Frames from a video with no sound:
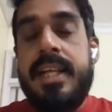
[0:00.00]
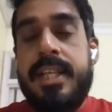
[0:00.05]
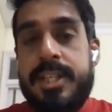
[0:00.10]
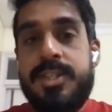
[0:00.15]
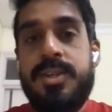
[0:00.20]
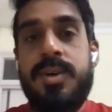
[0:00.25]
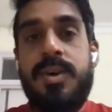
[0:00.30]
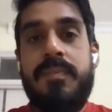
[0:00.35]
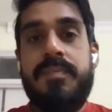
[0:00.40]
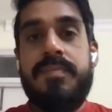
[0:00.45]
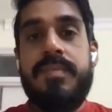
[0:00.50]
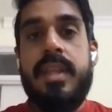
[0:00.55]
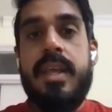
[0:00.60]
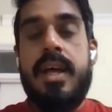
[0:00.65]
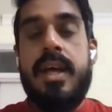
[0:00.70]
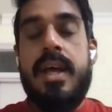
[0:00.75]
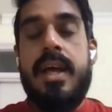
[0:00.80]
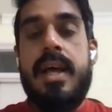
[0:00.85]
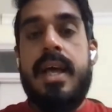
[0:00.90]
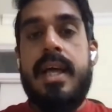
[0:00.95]
So
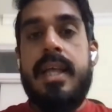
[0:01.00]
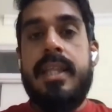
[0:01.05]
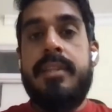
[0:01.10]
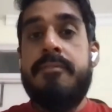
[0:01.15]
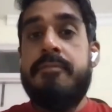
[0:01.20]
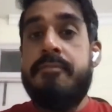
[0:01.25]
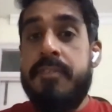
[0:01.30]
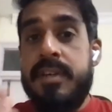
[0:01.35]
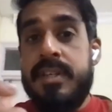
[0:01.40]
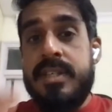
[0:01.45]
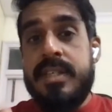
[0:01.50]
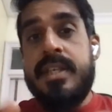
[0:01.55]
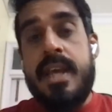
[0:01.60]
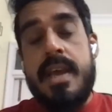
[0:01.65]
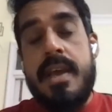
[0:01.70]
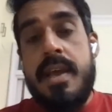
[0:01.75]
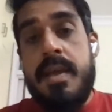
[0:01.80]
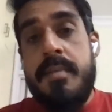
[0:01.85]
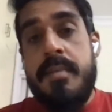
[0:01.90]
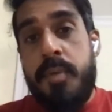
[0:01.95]
the
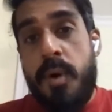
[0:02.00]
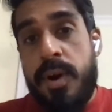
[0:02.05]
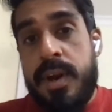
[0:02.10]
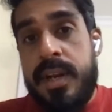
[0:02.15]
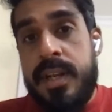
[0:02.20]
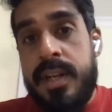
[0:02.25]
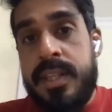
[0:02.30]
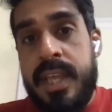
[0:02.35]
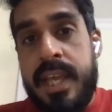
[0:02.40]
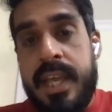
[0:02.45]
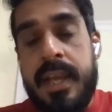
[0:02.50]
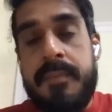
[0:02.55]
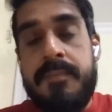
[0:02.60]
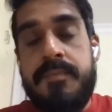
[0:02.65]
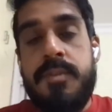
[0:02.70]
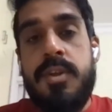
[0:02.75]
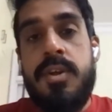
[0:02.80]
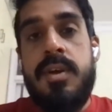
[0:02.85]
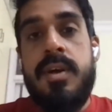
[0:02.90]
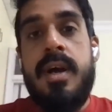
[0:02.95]
first important
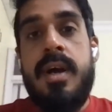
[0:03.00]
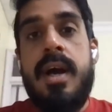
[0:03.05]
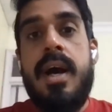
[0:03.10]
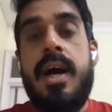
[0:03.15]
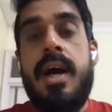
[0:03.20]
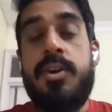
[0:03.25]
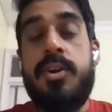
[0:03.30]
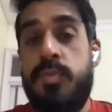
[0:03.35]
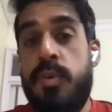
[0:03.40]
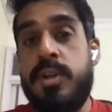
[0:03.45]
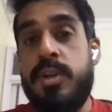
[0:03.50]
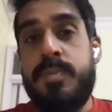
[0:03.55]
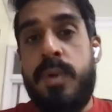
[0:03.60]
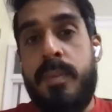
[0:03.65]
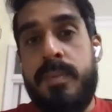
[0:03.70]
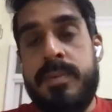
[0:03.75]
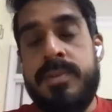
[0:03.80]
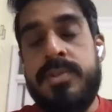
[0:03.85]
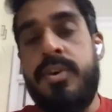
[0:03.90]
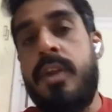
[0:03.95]
thing towards
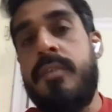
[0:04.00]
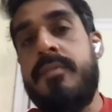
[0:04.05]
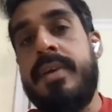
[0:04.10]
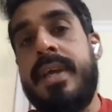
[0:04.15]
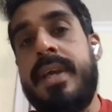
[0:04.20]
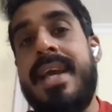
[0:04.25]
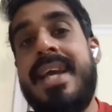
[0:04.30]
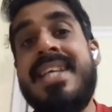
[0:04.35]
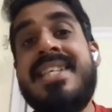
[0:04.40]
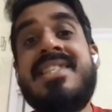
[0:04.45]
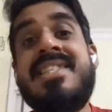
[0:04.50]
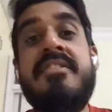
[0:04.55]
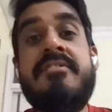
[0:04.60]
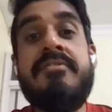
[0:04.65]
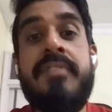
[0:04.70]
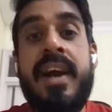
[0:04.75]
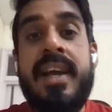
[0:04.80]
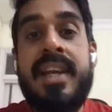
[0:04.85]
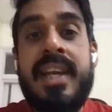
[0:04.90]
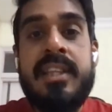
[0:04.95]
problem solving is
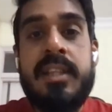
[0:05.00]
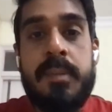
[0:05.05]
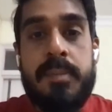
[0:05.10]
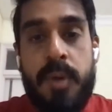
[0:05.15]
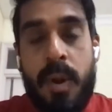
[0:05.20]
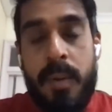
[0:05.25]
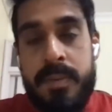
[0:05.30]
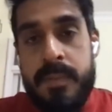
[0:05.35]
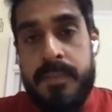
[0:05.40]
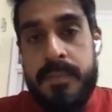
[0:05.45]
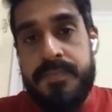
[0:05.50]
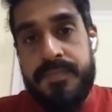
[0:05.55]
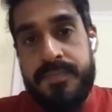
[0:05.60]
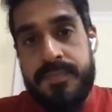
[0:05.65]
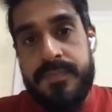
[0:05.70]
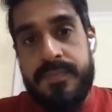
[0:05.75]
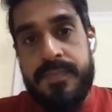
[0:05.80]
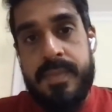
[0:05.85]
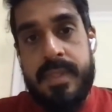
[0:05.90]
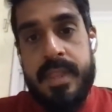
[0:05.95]
defining the problem.
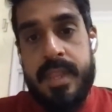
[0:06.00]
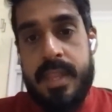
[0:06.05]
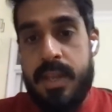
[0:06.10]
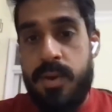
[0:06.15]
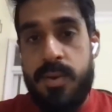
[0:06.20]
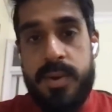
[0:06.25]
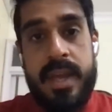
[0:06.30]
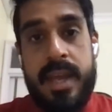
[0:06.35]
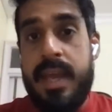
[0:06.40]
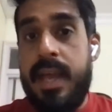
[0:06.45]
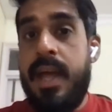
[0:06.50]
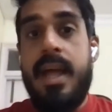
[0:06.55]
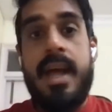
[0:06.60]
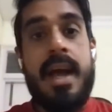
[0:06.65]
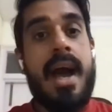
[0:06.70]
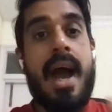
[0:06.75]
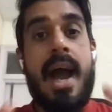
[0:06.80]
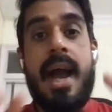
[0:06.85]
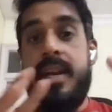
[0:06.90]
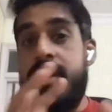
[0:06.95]
Okay,
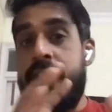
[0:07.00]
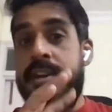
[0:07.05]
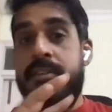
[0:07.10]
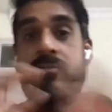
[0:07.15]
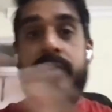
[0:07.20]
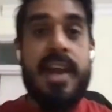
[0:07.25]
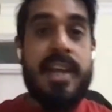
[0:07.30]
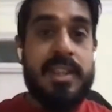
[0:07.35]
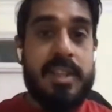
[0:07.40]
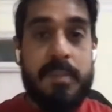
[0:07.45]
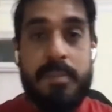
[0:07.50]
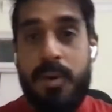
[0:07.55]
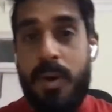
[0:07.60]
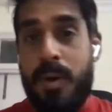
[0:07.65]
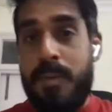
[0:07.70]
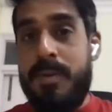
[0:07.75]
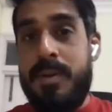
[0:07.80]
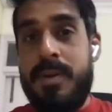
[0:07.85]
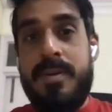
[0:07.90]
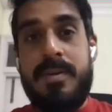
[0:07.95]
identifying the
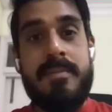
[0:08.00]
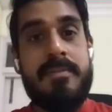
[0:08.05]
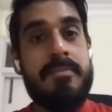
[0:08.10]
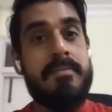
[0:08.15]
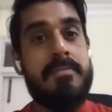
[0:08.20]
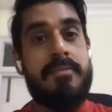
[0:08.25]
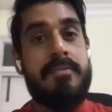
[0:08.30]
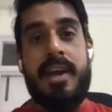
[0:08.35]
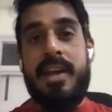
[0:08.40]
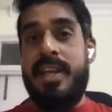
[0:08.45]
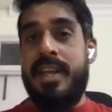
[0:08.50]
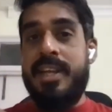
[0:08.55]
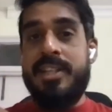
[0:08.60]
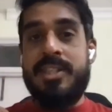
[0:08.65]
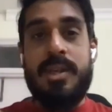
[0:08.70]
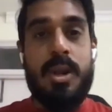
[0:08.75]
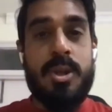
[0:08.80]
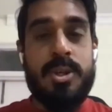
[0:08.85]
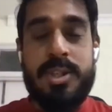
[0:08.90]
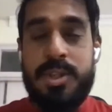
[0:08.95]
problem, finding a
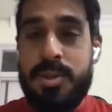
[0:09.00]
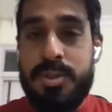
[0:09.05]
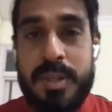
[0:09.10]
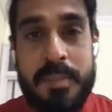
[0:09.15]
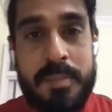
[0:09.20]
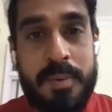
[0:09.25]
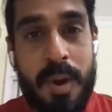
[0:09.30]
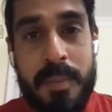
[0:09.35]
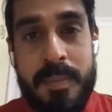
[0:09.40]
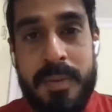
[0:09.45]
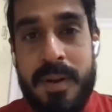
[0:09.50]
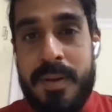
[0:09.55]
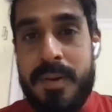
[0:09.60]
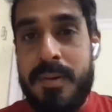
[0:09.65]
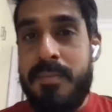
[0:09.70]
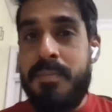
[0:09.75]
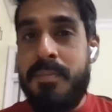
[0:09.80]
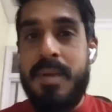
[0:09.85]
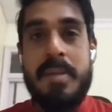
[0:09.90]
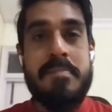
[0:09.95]
solution to the
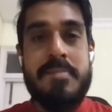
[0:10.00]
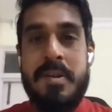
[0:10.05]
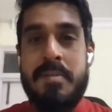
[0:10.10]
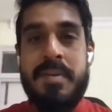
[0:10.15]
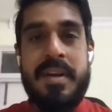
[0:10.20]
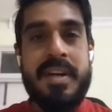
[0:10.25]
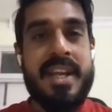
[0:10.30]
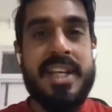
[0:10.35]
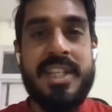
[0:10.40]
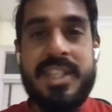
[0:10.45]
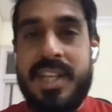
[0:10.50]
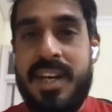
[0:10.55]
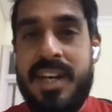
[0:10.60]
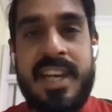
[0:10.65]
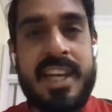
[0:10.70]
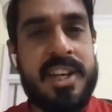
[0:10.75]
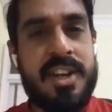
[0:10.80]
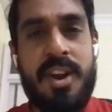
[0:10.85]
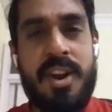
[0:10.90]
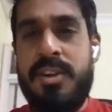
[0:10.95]
problem, implementation,
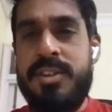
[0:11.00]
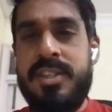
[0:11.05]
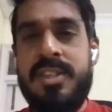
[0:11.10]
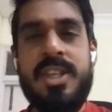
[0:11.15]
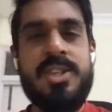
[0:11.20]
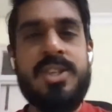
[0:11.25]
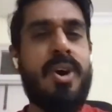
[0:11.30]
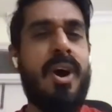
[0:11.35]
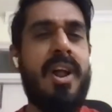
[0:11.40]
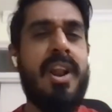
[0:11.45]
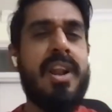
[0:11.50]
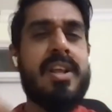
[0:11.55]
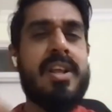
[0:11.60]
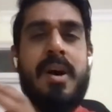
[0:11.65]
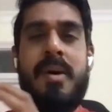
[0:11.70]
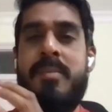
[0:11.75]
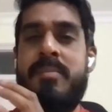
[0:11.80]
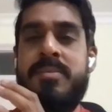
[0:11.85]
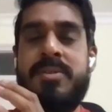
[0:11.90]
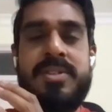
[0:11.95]
technology, this all
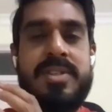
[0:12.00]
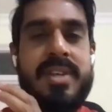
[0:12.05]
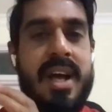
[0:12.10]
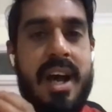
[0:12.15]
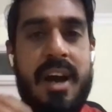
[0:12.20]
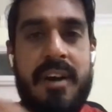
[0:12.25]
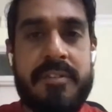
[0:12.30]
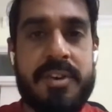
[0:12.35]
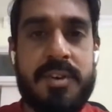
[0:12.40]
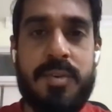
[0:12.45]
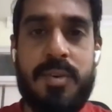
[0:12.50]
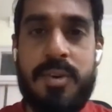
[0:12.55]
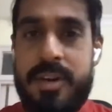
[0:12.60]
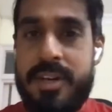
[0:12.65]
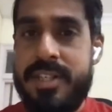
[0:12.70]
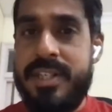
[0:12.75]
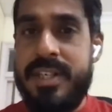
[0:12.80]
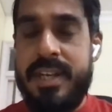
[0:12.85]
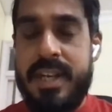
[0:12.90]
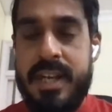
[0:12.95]
comes
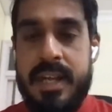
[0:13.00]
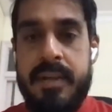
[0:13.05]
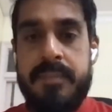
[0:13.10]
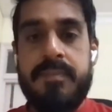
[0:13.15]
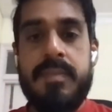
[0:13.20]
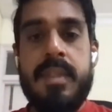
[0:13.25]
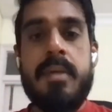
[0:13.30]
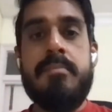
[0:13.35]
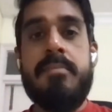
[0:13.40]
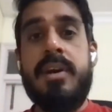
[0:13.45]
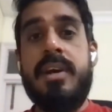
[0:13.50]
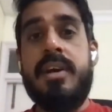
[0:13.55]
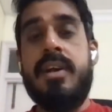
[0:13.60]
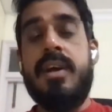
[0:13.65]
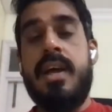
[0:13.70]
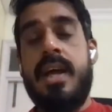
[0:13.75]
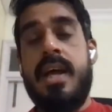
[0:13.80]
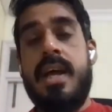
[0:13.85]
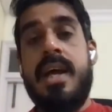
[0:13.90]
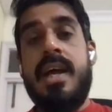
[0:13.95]
afterwards.
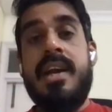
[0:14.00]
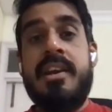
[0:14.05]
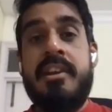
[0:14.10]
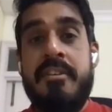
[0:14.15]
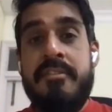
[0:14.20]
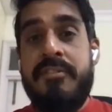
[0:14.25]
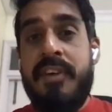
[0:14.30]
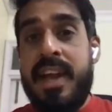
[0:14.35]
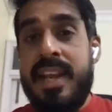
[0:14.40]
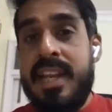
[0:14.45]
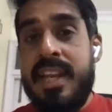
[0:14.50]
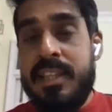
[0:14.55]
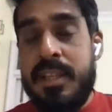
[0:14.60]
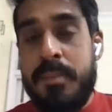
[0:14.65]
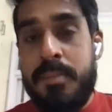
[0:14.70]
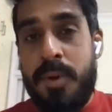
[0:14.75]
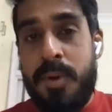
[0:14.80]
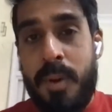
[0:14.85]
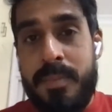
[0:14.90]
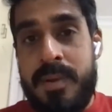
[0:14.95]
But defining the
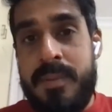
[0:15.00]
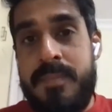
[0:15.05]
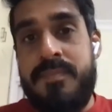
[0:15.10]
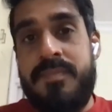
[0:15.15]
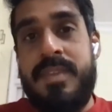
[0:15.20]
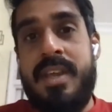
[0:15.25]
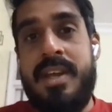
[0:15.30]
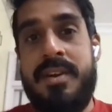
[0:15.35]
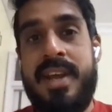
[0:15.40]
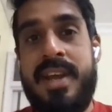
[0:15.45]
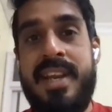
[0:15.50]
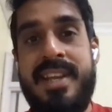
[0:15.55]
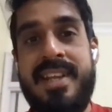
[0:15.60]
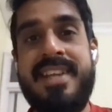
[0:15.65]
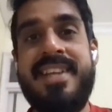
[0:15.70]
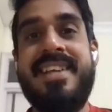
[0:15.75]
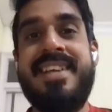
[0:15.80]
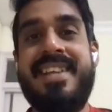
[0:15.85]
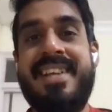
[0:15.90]
problem, right?